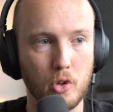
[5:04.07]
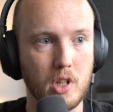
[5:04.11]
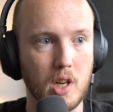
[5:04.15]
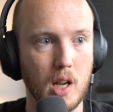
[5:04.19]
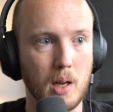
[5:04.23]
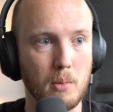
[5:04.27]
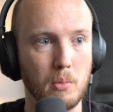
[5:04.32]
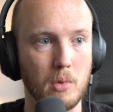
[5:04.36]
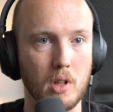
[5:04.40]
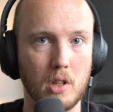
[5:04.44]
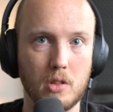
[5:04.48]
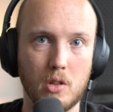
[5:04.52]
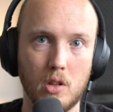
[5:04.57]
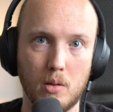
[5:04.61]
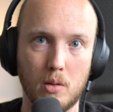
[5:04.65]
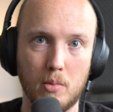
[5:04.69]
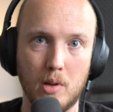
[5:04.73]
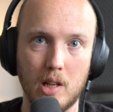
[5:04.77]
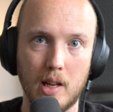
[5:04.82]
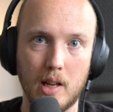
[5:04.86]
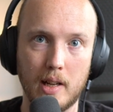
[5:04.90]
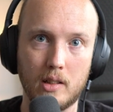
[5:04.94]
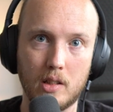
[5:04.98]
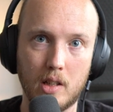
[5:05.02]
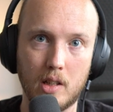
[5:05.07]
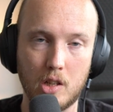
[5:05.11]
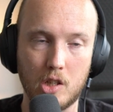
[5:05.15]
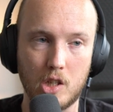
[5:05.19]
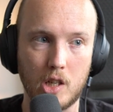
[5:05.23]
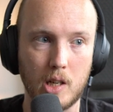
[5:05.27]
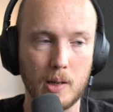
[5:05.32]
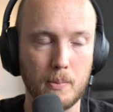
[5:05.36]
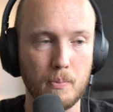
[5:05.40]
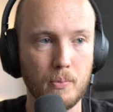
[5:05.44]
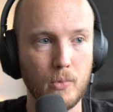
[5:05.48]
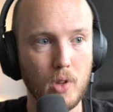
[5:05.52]
it yet, but it's gonna be later this
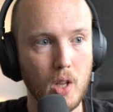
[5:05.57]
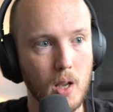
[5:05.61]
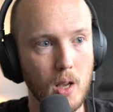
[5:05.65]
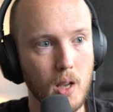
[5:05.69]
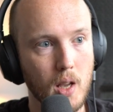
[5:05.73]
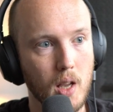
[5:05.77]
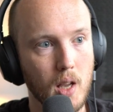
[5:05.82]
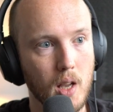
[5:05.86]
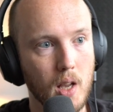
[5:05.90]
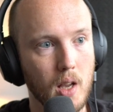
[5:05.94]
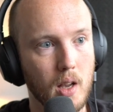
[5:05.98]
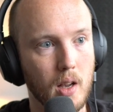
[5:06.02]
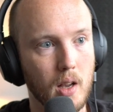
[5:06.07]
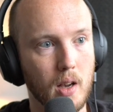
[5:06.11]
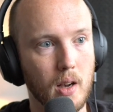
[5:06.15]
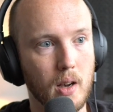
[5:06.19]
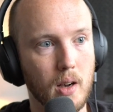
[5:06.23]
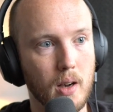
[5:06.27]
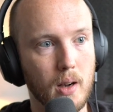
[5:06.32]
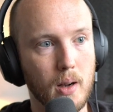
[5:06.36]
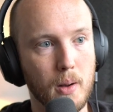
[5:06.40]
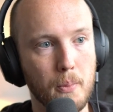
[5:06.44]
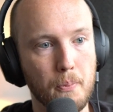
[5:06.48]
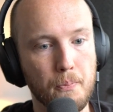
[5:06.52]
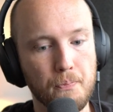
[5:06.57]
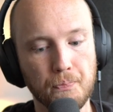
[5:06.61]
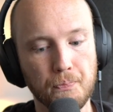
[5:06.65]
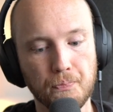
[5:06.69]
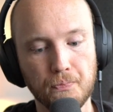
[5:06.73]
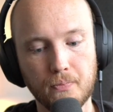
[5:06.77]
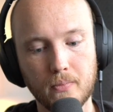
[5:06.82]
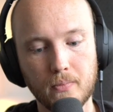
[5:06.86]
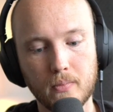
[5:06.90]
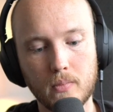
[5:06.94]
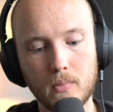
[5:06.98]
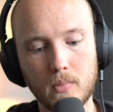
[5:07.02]
year. And
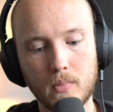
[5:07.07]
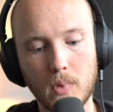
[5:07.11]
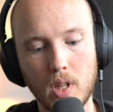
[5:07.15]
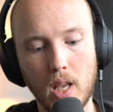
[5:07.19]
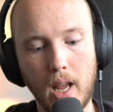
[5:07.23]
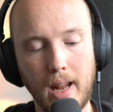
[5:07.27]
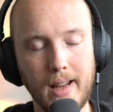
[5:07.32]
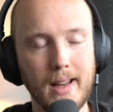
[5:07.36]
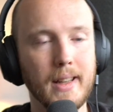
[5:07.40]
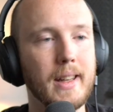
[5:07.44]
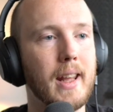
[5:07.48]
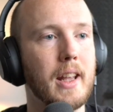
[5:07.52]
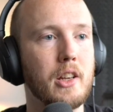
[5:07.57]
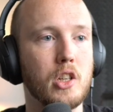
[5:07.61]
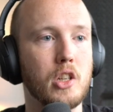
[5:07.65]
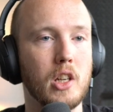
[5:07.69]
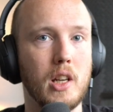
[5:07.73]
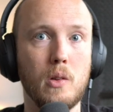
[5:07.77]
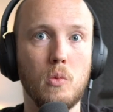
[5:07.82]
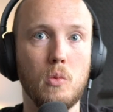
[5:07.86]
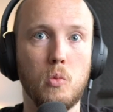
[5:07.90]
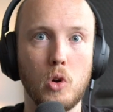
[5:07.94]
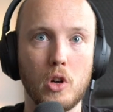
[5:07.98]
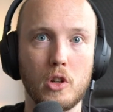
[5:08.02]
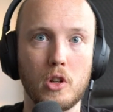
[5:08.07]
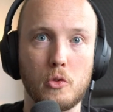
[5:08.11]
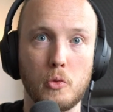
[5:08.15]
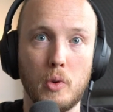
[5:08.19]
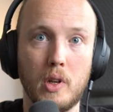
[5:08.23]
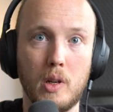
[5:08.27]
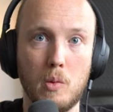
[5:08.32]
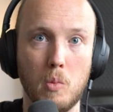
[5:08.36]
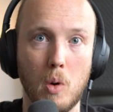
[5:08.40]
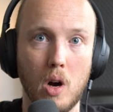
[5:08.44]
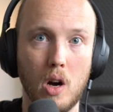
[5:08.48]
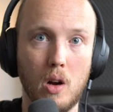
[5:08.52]
it actually works
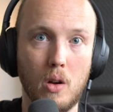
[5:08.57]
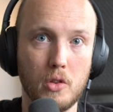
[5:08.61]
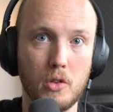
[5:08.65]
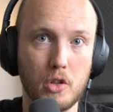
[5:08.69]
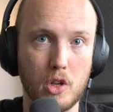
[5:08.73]
really well.